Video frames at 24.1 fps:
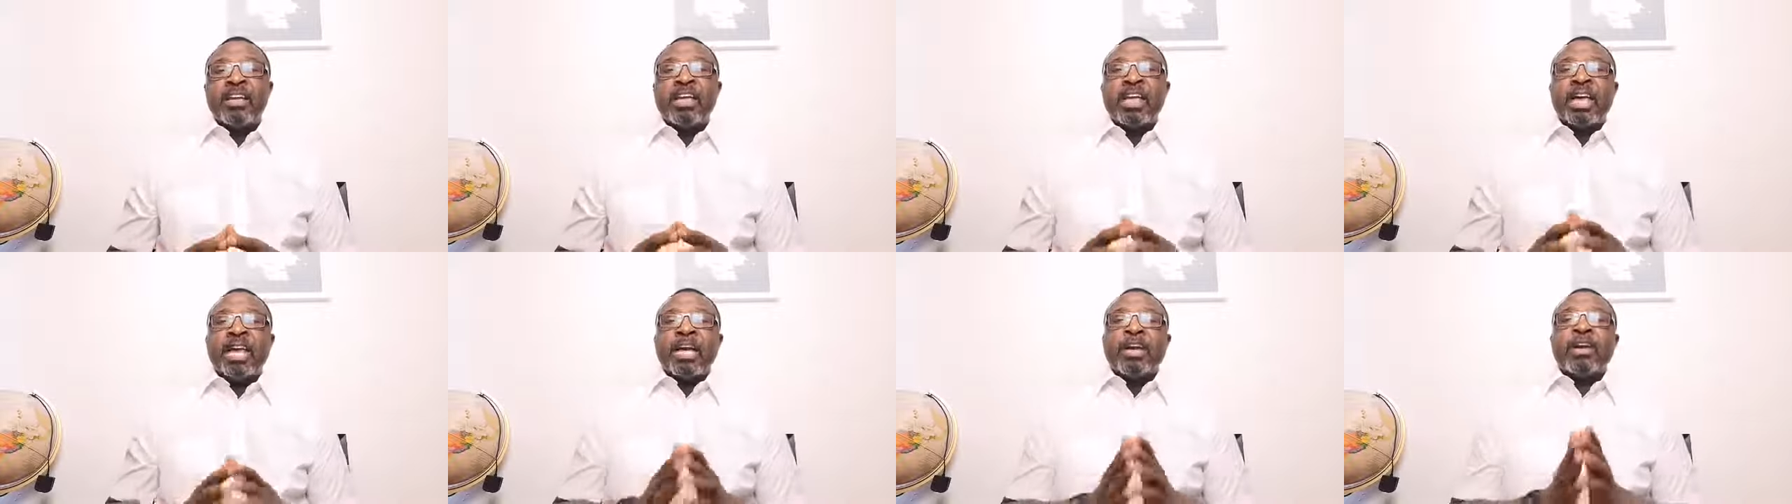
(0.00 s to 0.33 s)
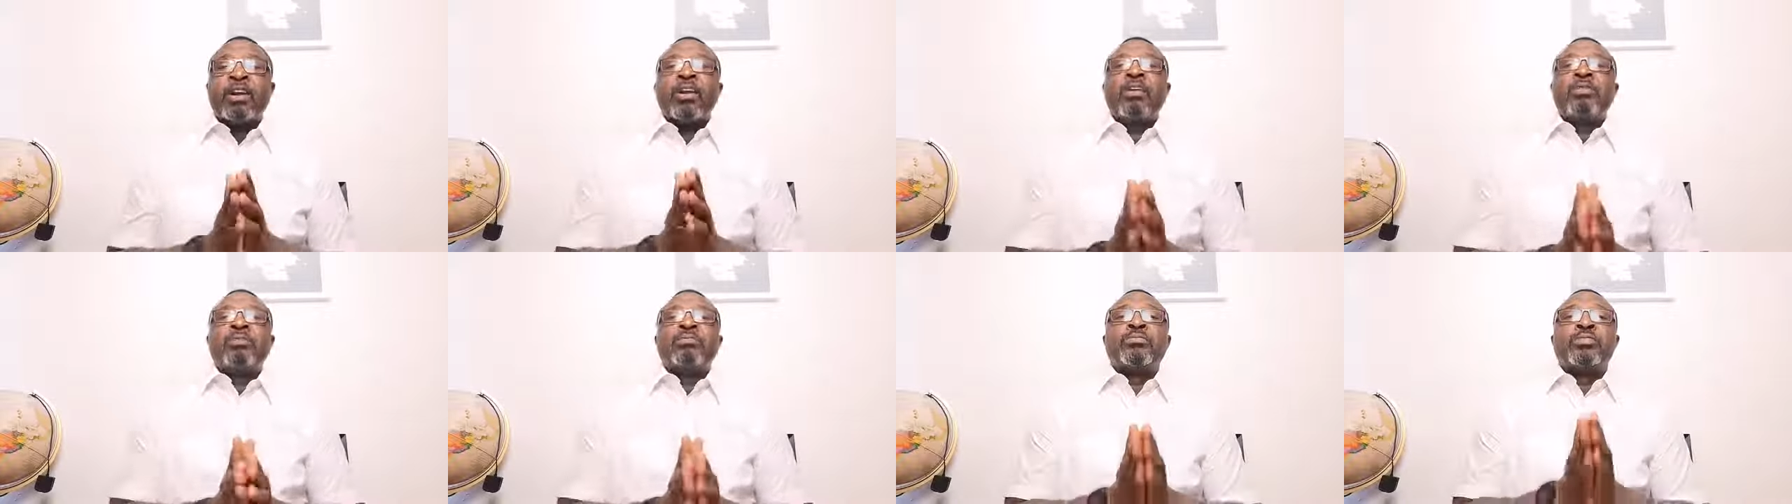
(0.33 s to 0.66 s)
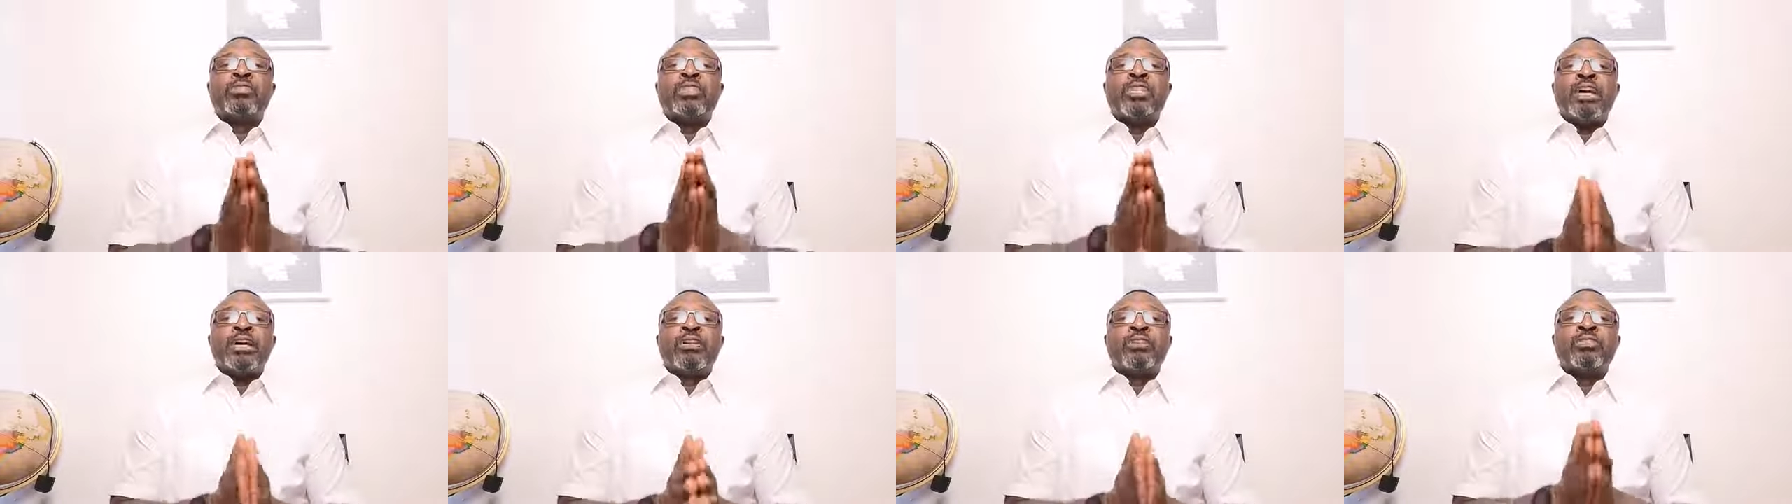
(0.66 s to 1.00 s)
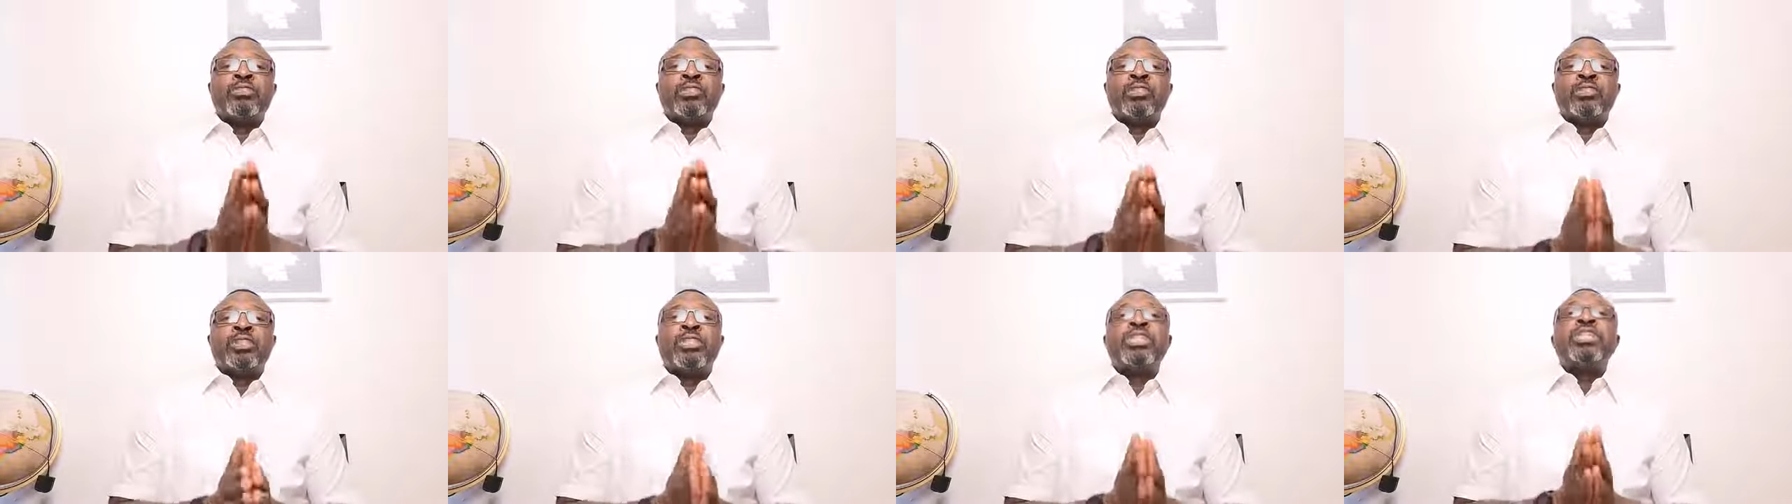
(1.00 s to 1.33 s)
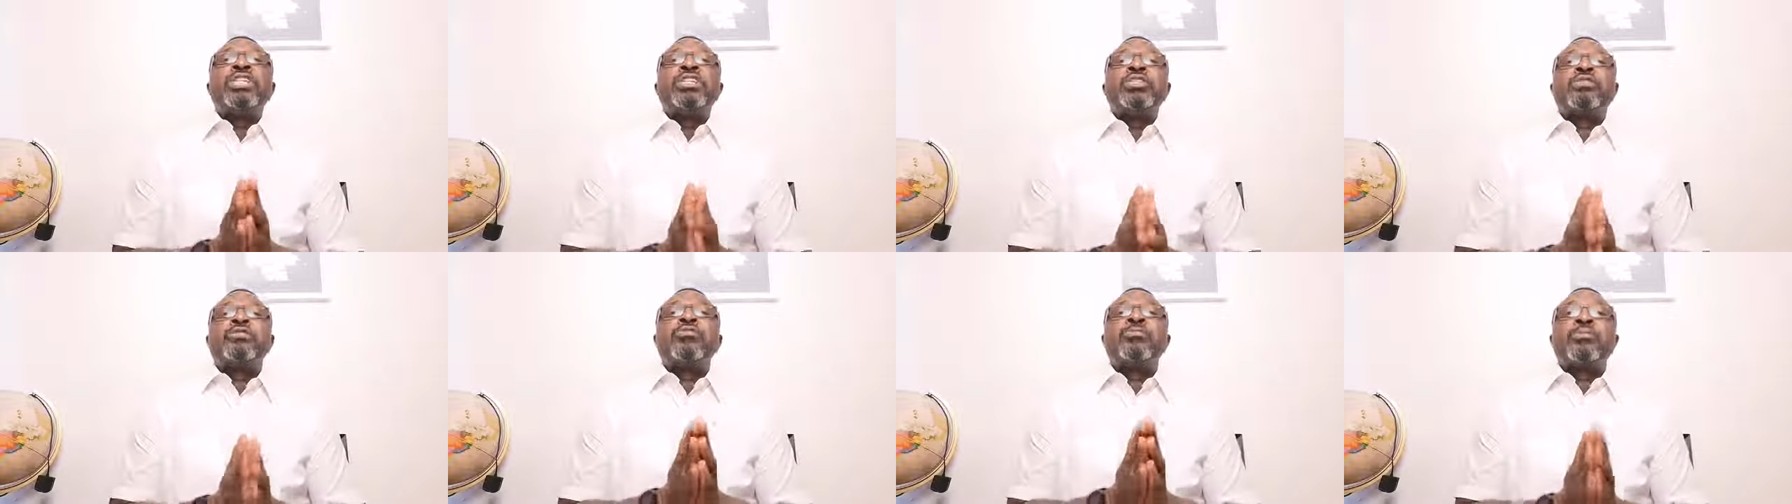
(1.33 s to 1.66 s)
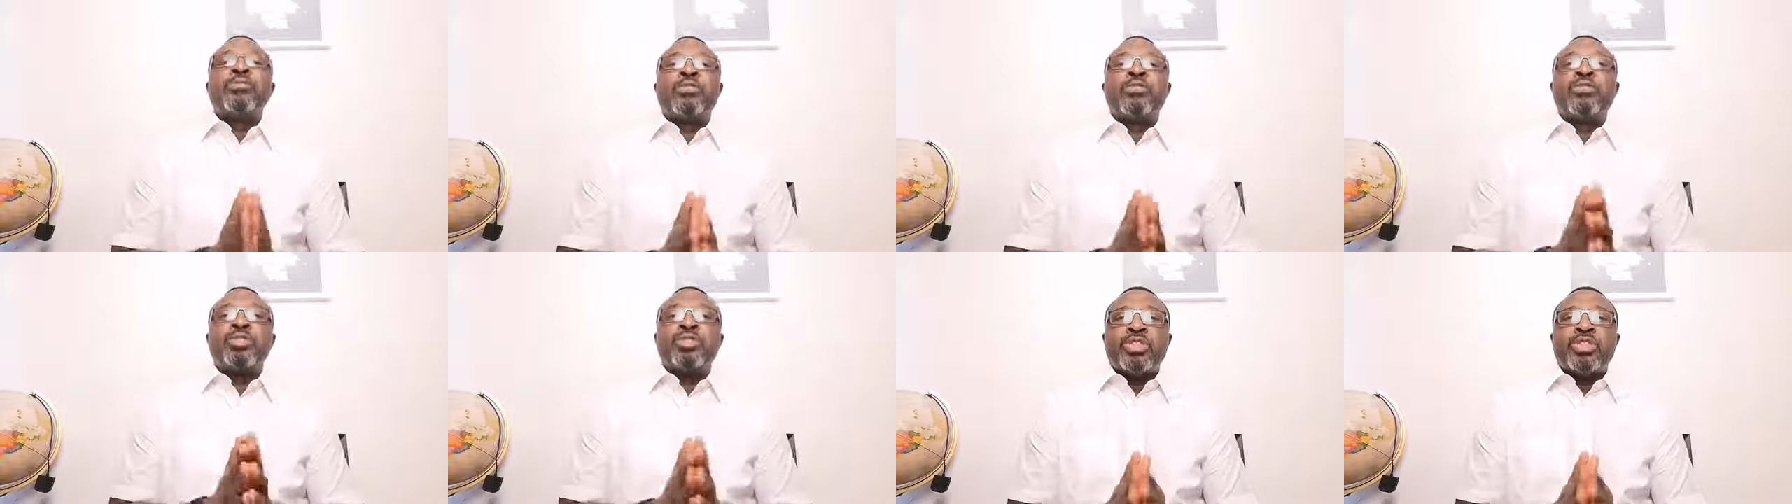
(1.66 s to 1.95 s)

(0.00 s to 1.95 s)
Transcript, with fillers: It comes down to this one